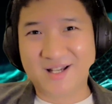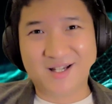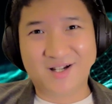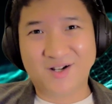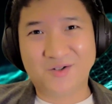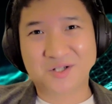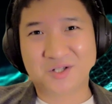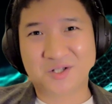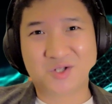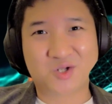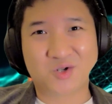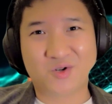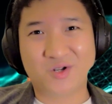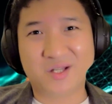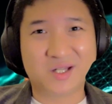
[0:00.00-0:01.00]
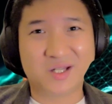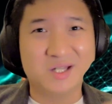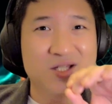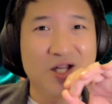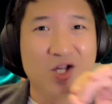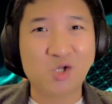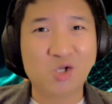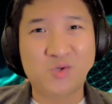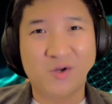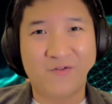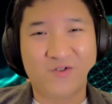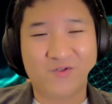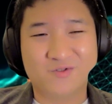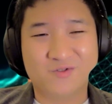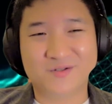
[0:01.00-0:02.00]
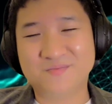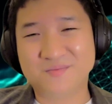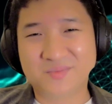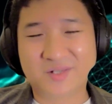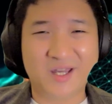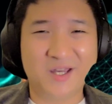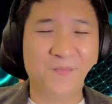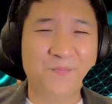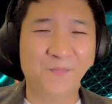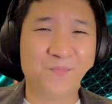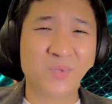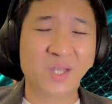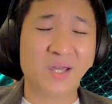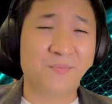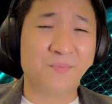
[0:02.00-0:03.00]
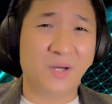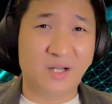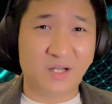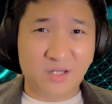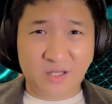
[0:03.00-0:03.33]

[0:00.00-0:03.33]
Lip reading: All the tutorial is straightforward. Okay, but